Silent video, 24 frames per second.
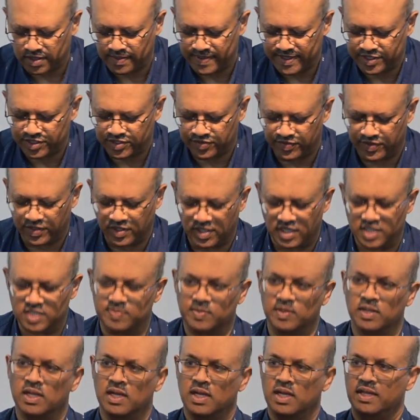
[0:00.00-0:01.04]
Not the message of the
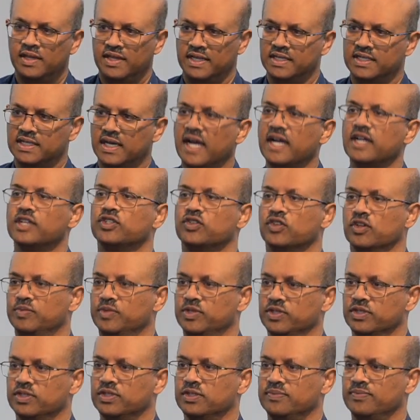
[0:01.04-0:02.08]
gospel, the entire
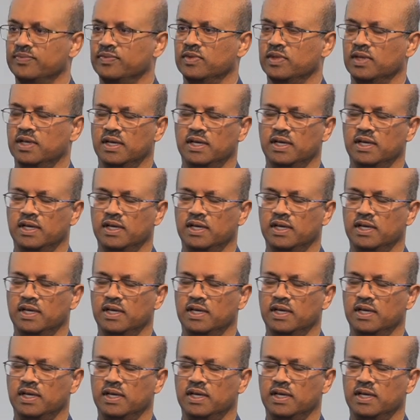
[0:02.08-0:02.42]
scriptures.